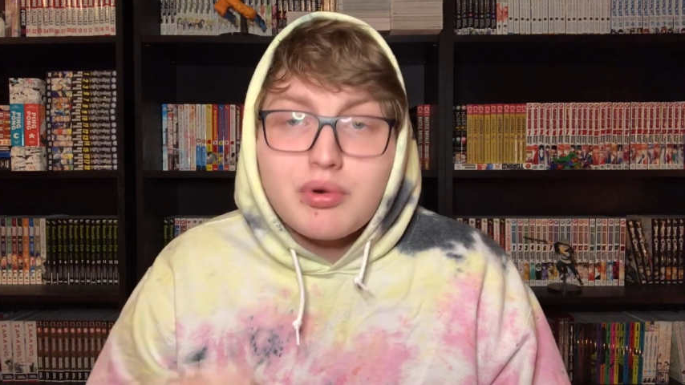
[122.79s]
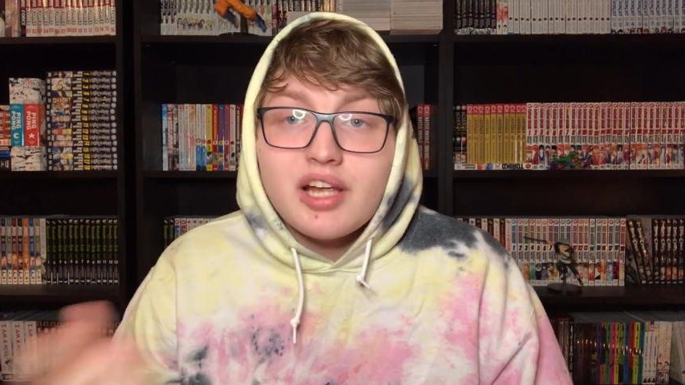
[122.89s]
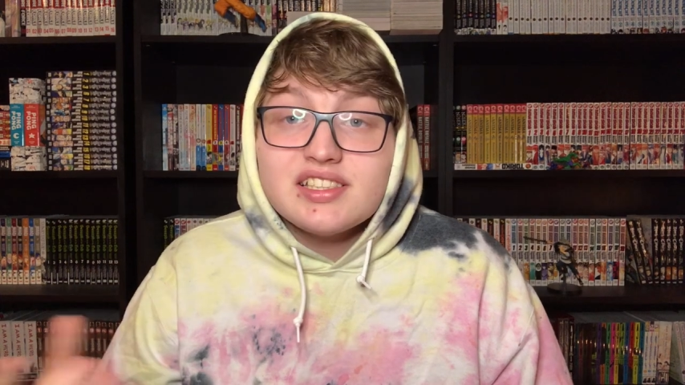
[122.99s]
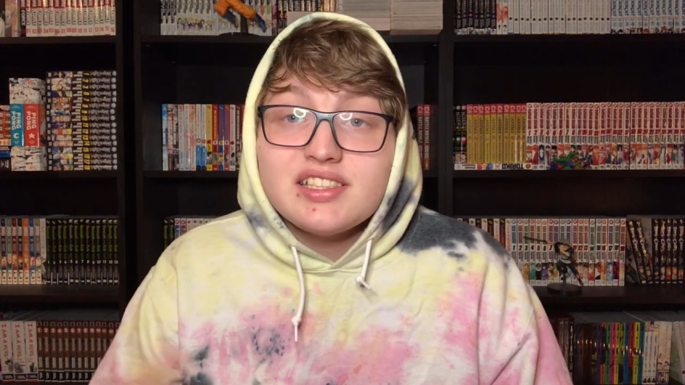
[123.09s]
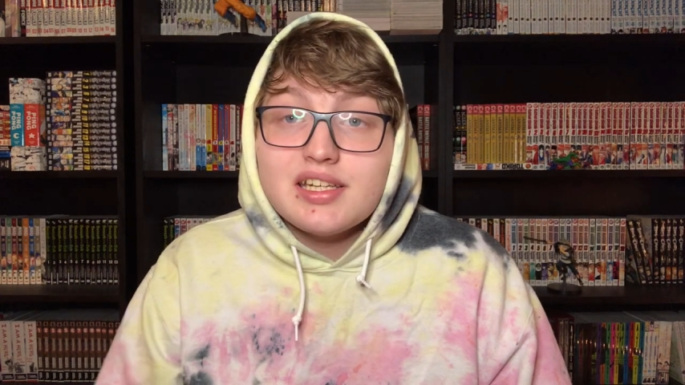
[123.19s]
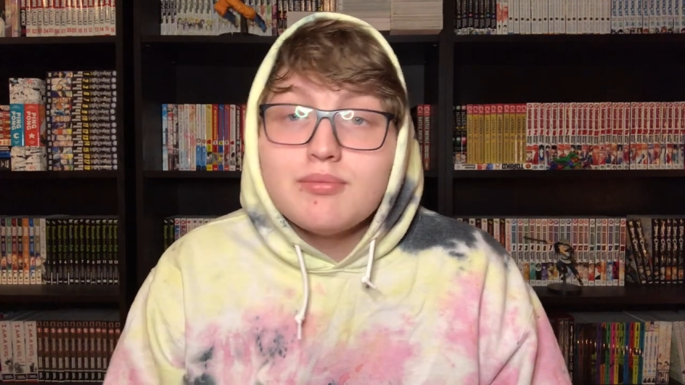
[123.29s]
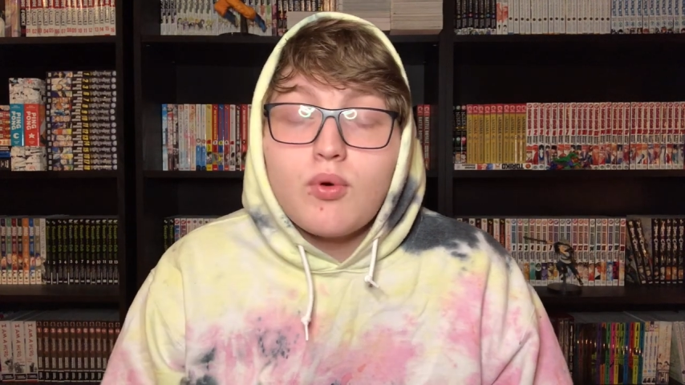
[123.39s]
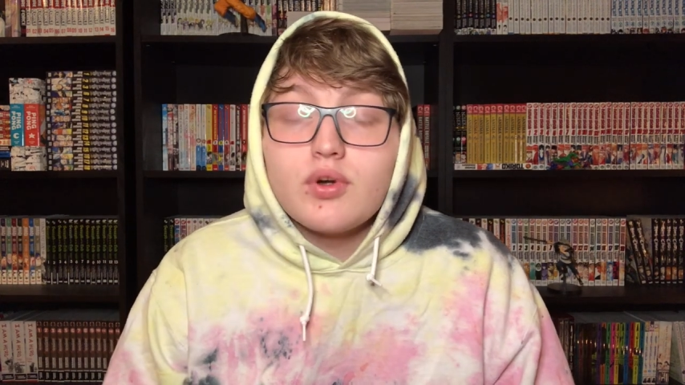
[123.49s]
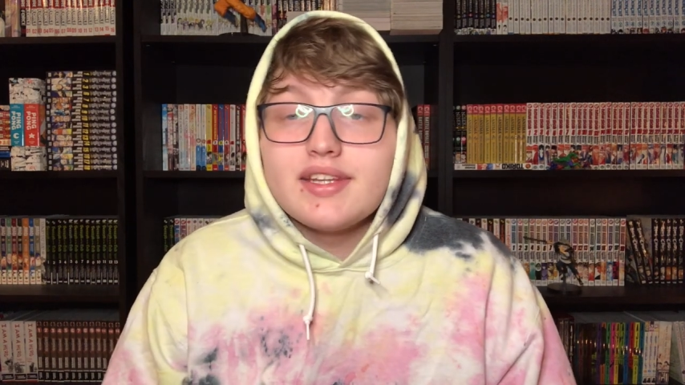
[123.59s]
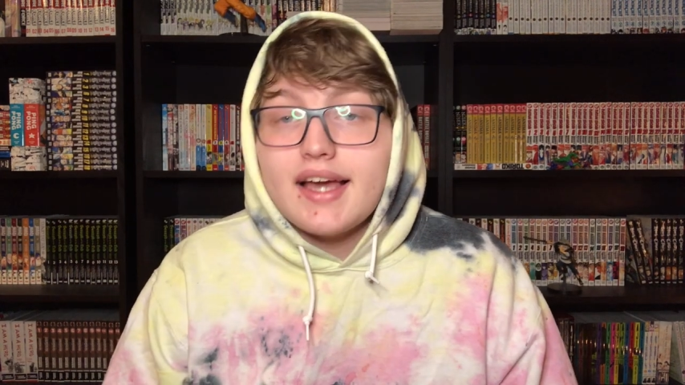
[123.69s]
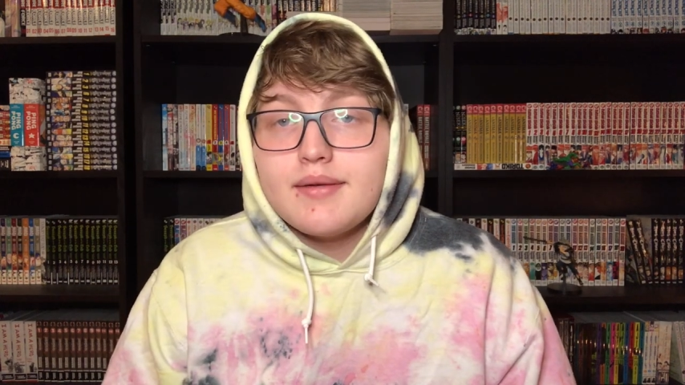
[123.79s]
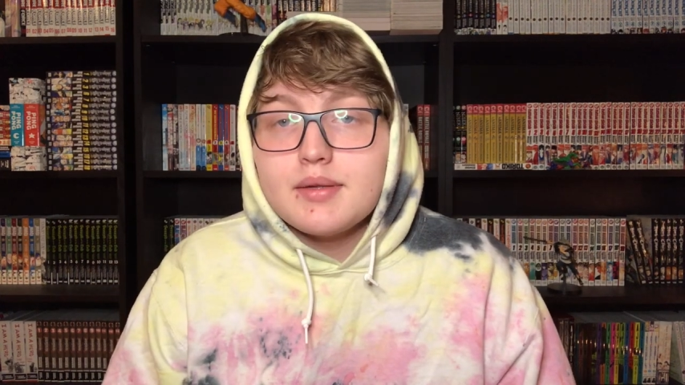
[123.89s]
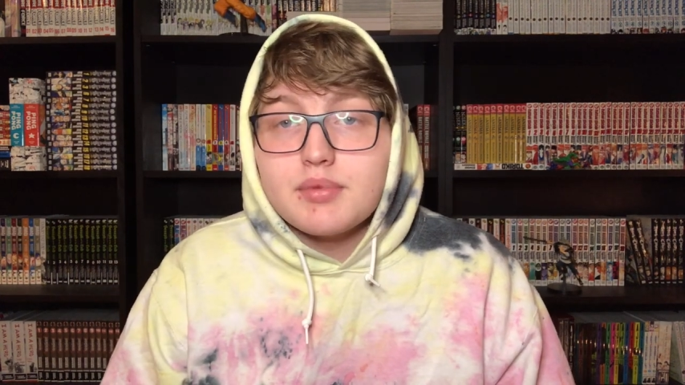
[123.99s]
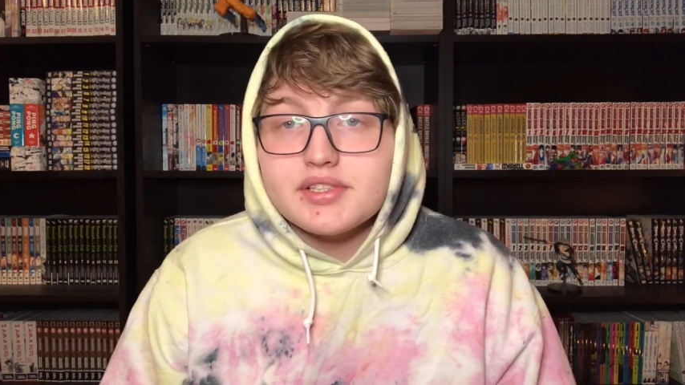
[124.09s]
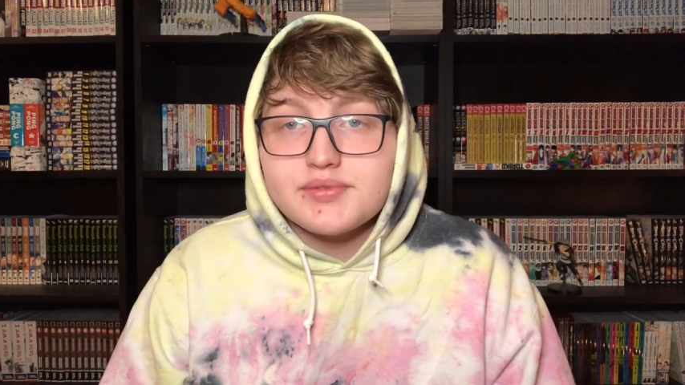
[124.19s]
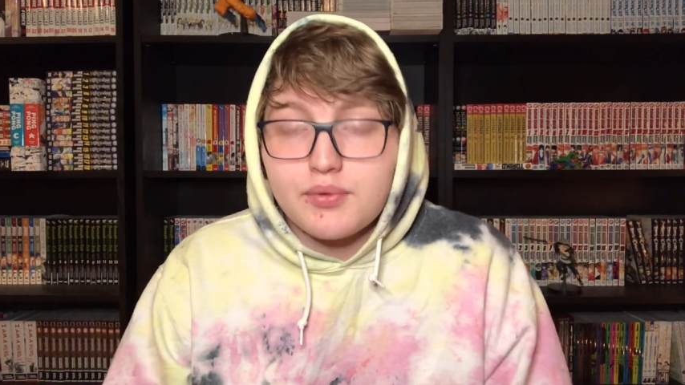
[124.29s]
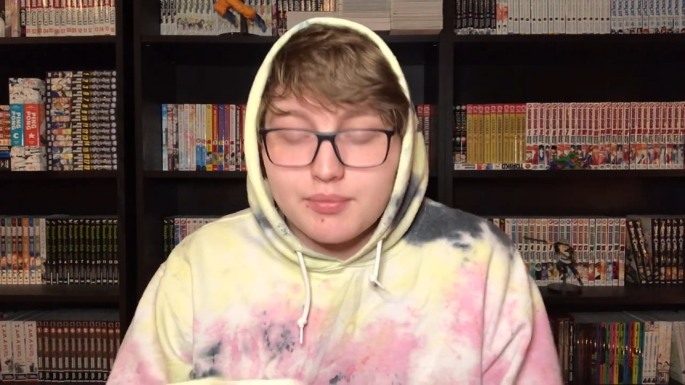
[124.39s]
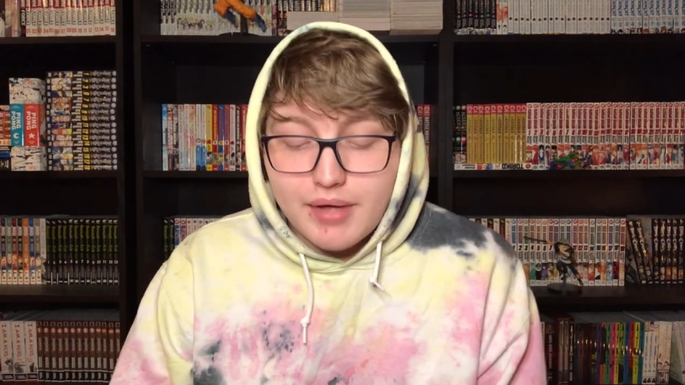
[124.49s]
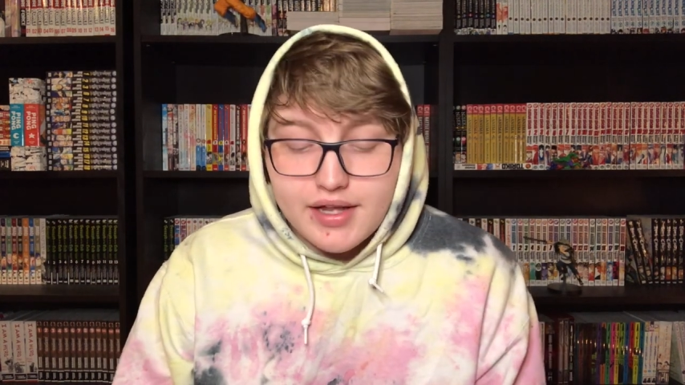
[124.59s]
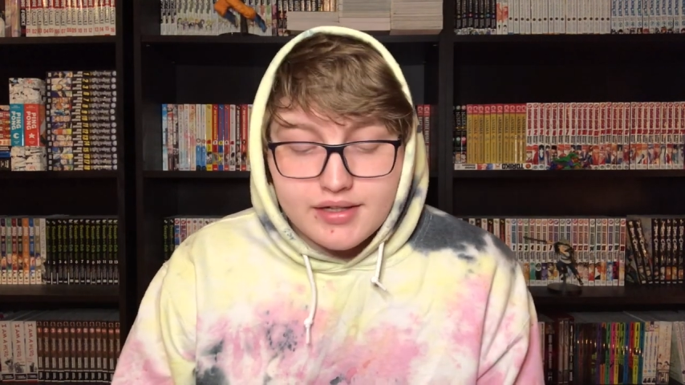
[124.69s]
probably see it more in the omnibus
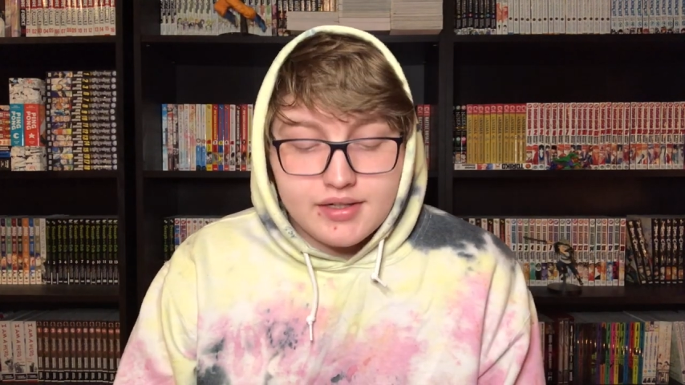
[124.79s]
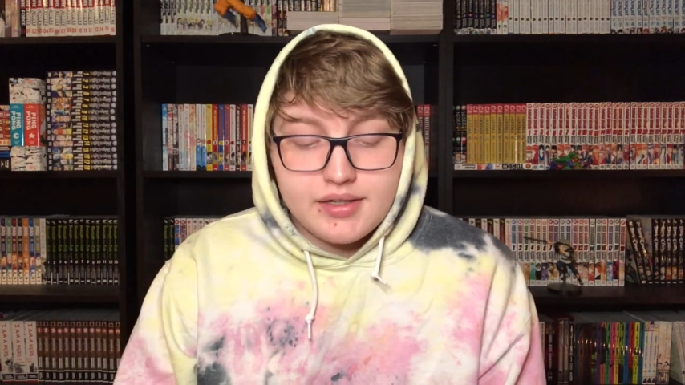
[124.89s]
format,